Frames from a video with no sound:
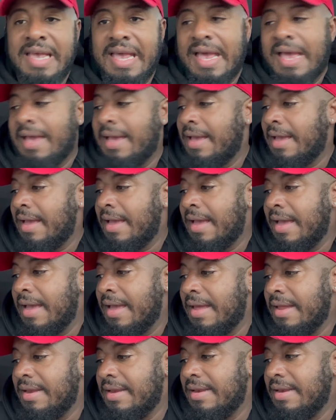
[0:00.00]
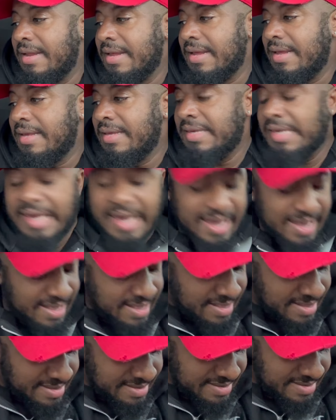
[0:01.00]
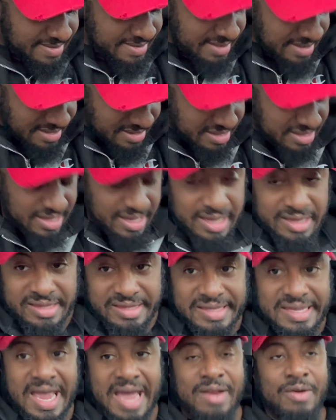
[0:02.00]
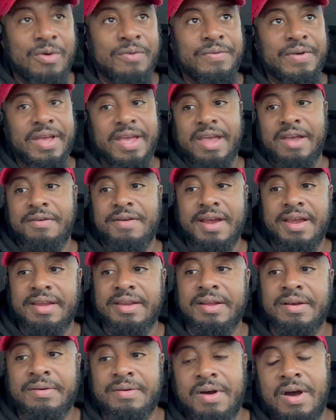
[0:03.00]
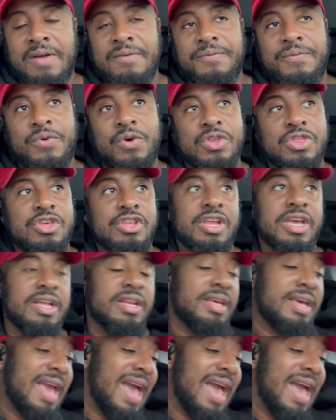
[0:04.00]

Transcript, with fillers: And yeah, it's it's dead over here right now, unfortunately.